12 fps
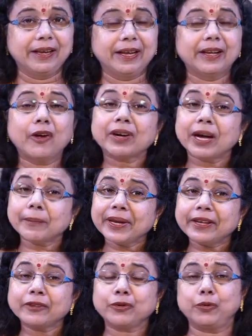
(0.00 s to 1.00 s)
Now
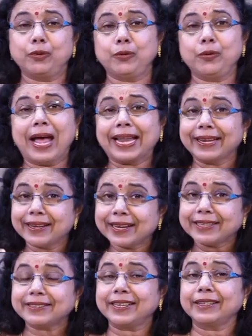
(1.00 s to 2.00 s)
coming to
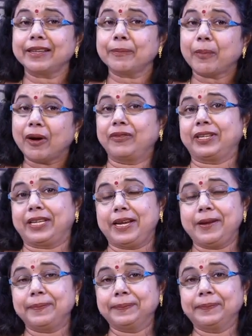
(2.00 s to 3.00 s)
analyzing the
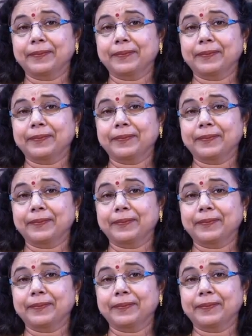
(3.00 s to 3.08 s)
poverty